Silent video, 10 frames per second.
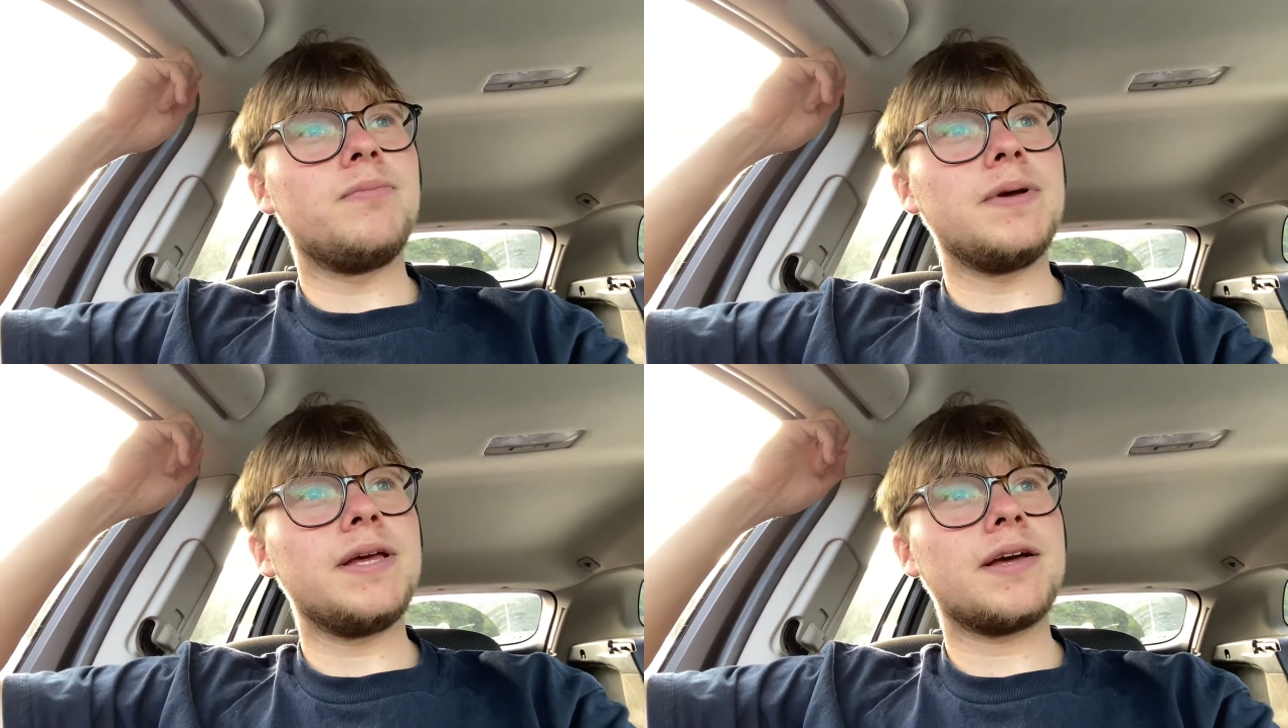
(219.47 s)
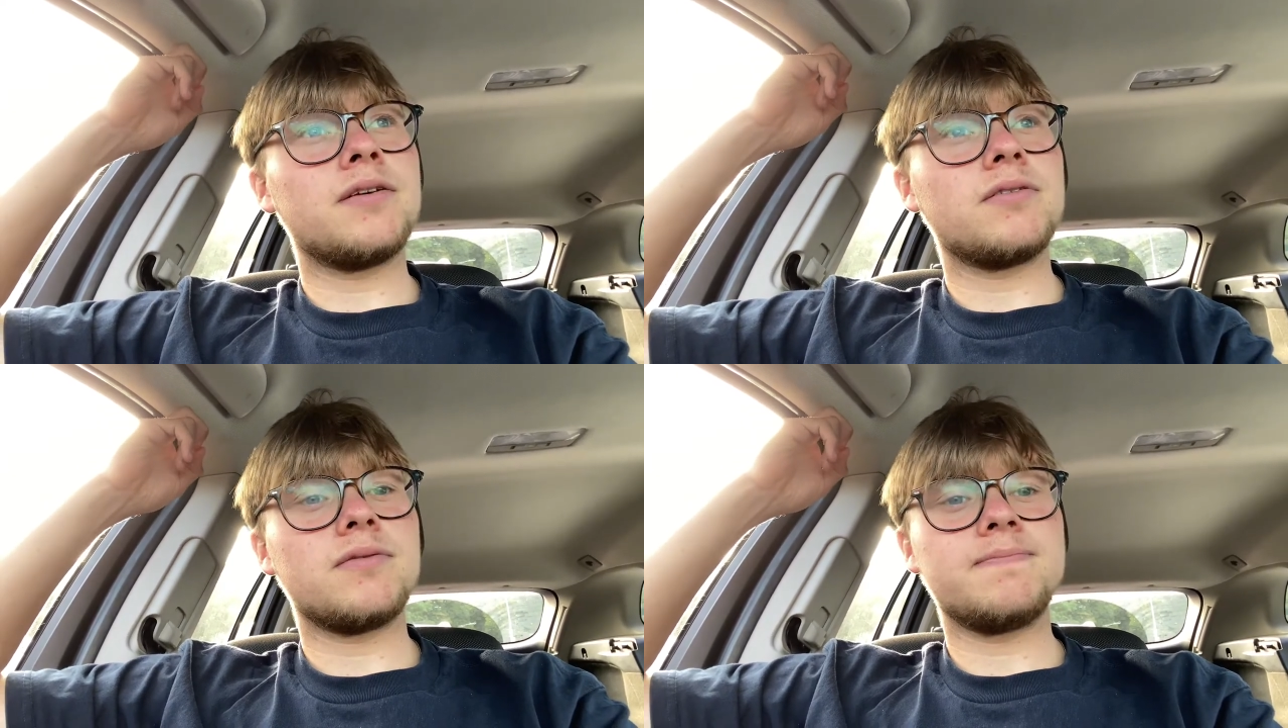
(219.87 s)
But yeah,
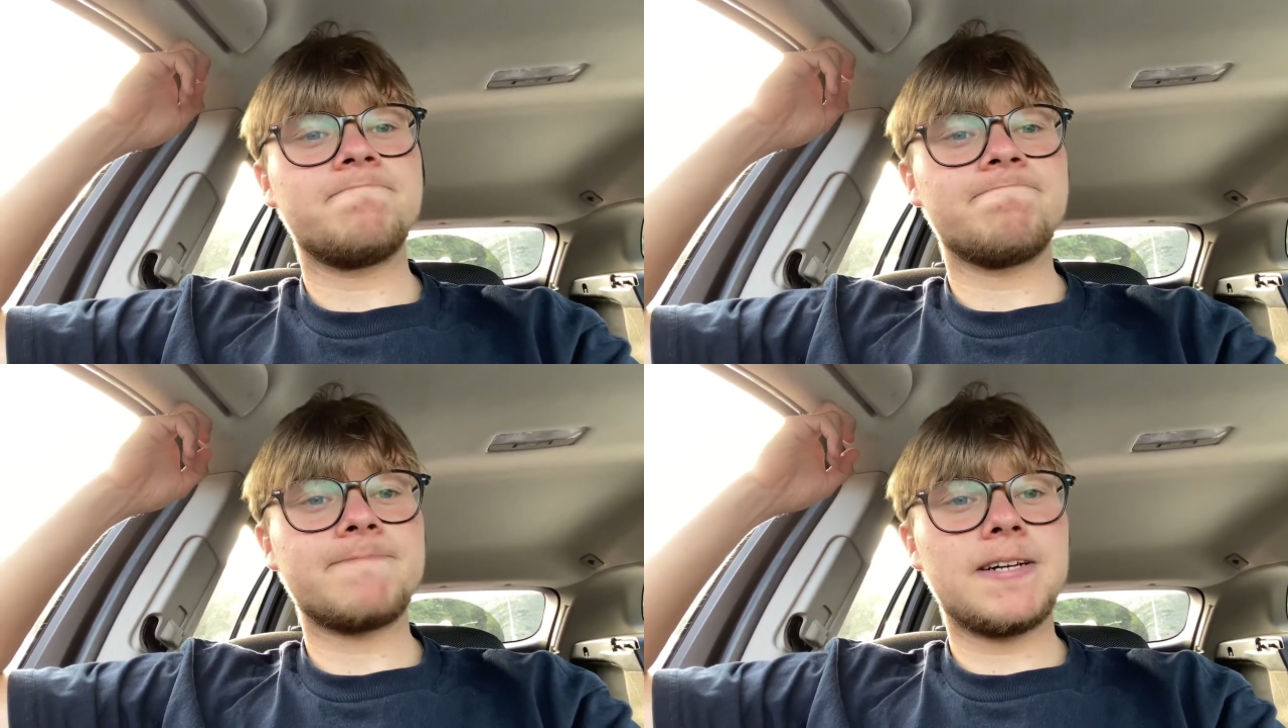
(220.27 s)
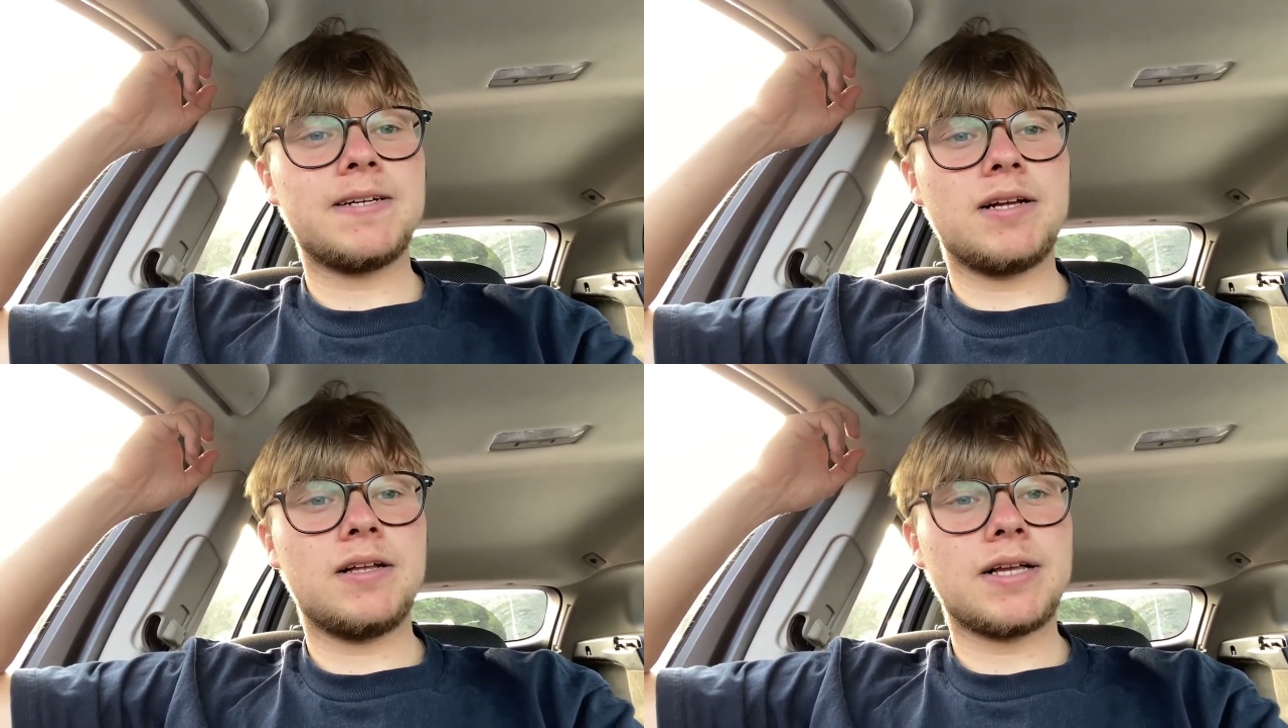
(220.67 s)

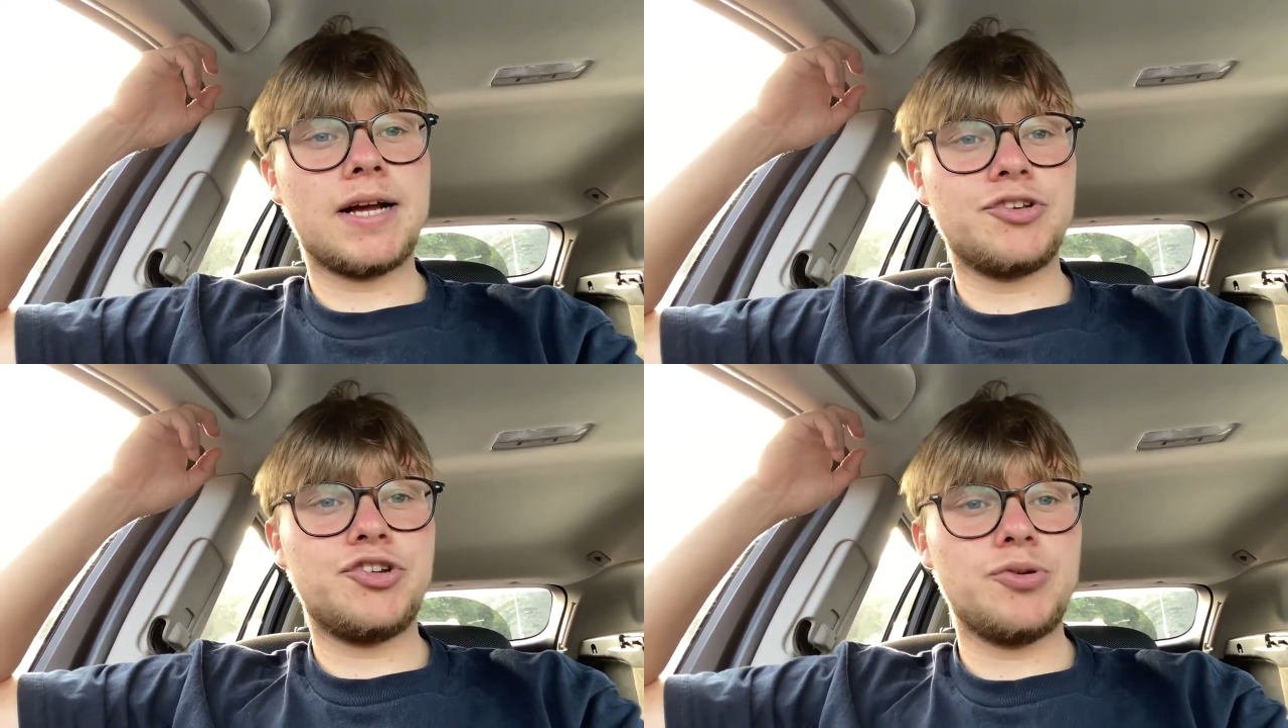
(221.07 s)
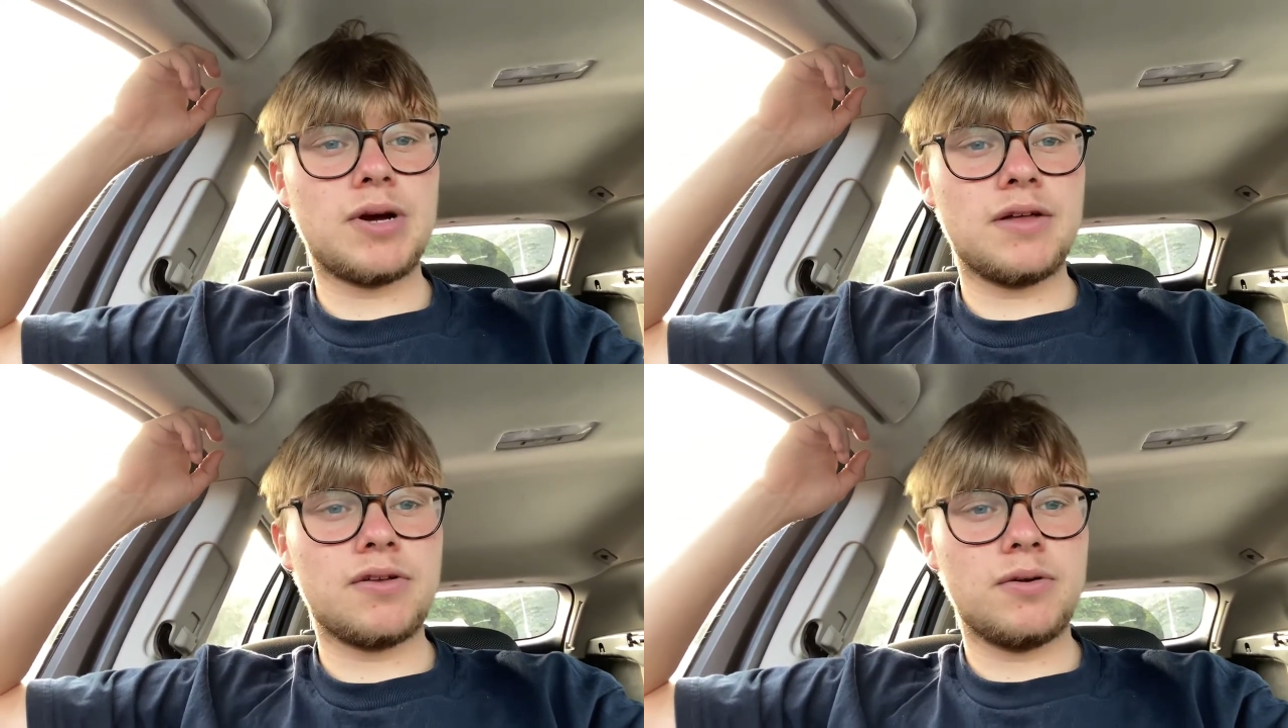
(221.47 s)
I'll catch you
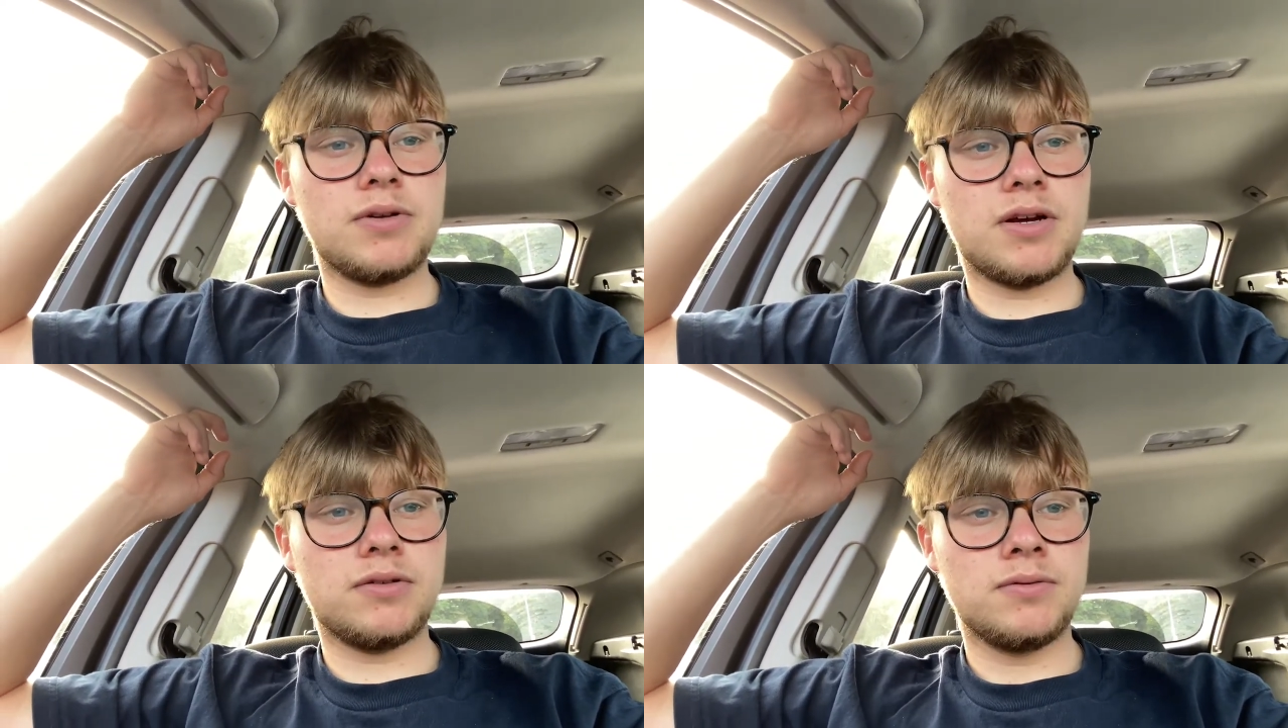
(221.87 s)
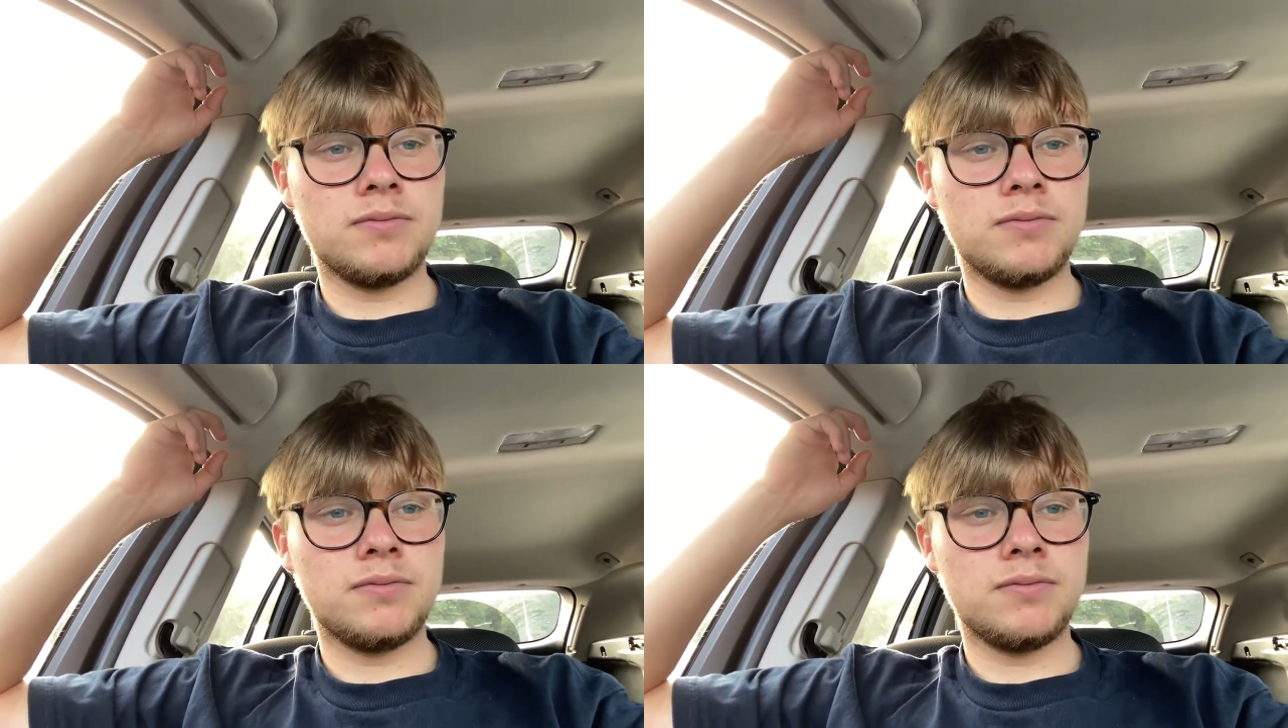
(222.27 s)
at the hotel.